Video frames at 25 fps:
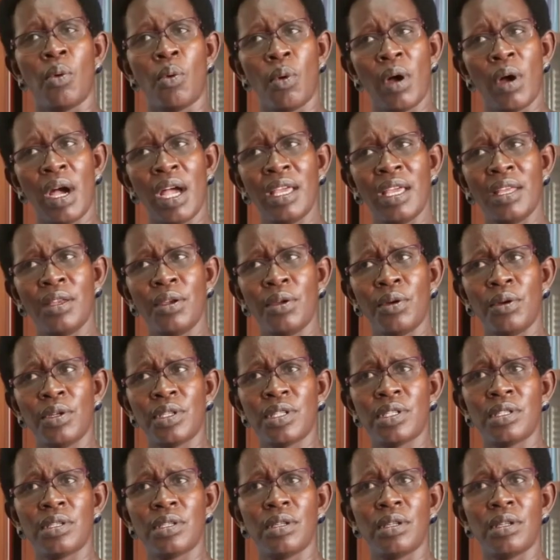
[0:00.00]
why
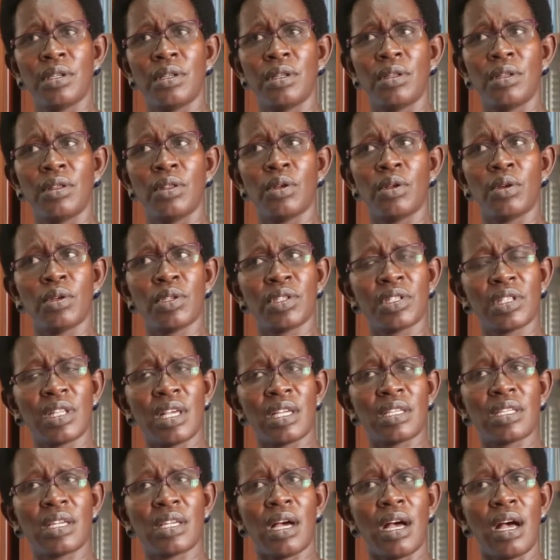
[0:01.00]
not those
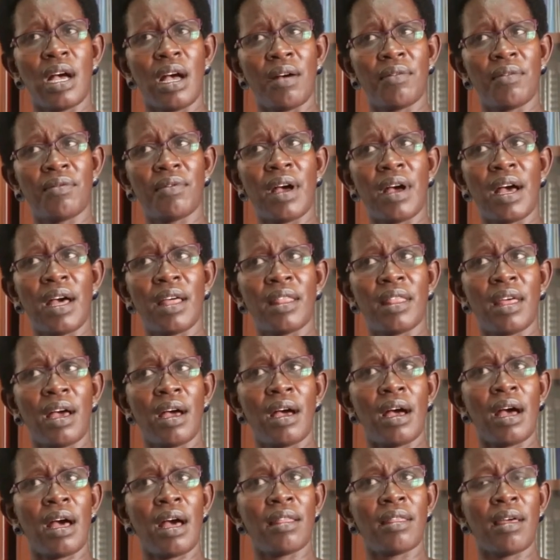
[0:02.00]
that have
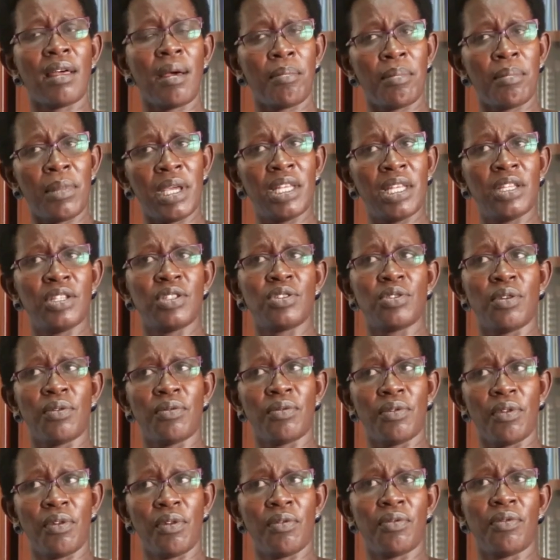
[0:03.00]
other other means
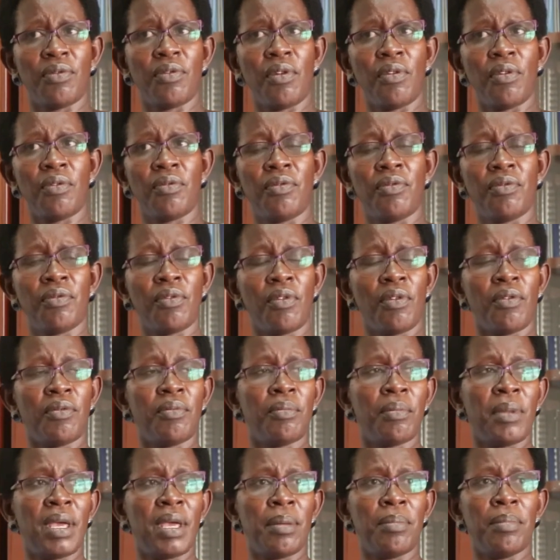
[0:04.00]
of, of, of,
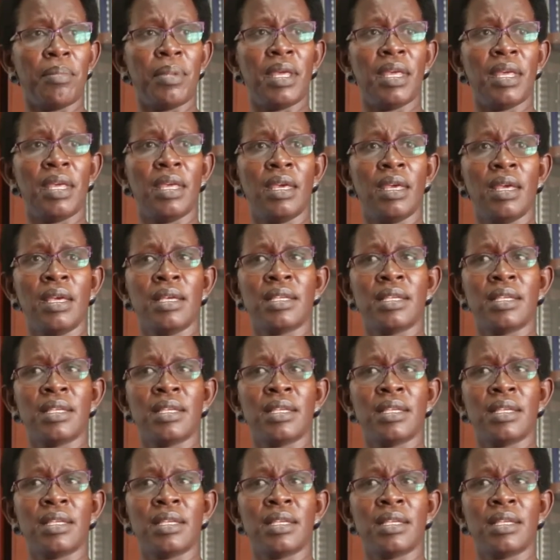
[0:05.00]
of maybe